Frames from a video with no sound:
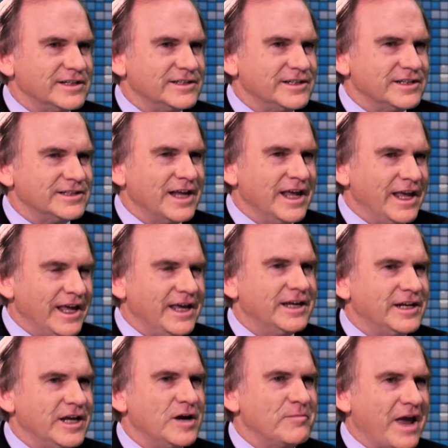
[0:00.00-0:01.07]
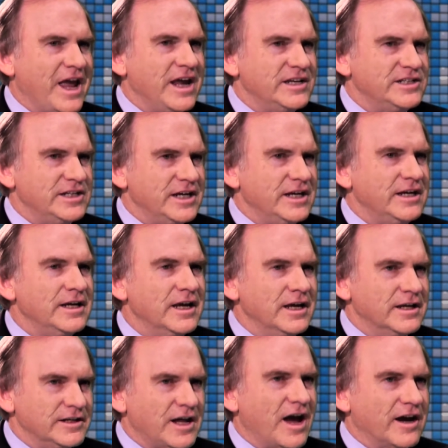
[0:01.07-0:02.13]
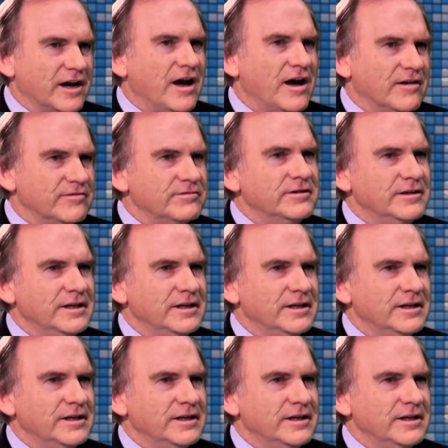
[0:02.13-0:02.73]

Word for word: It's just nmag.gov.